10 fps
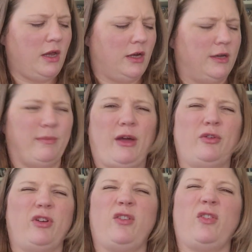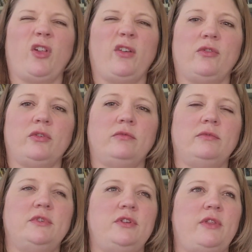I don't know if y'all ever
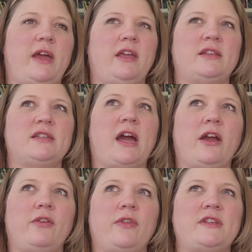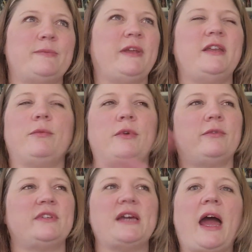do that, get tired of things, but I didn't want to
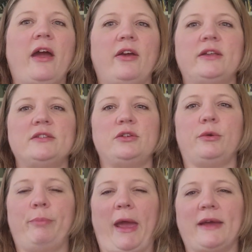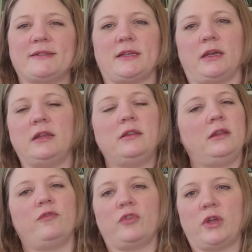retire it to a basket and
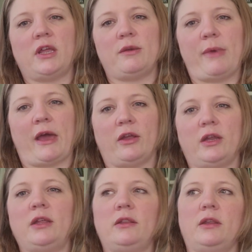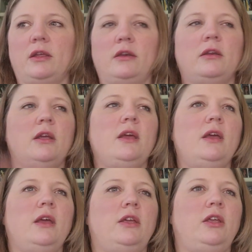then forget about it. And then,
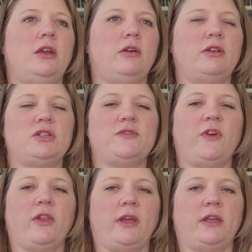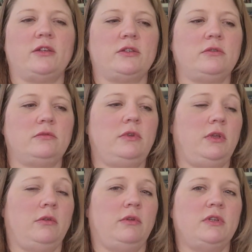you know, I just felt like it,
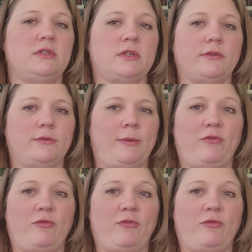you know, it deserved to be